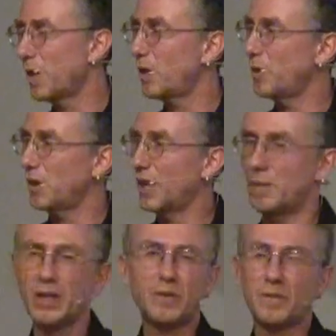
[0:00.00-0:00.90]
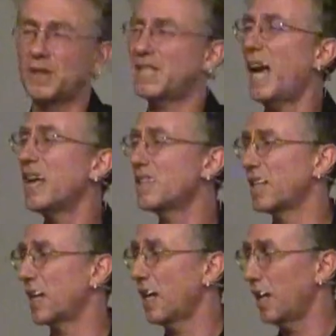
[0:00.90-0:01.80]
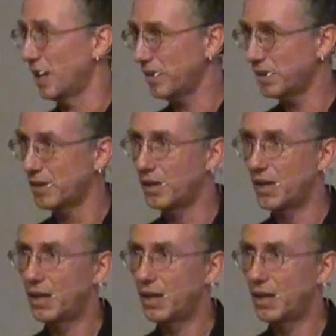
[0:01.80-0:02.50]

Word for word: better, a fantastic health,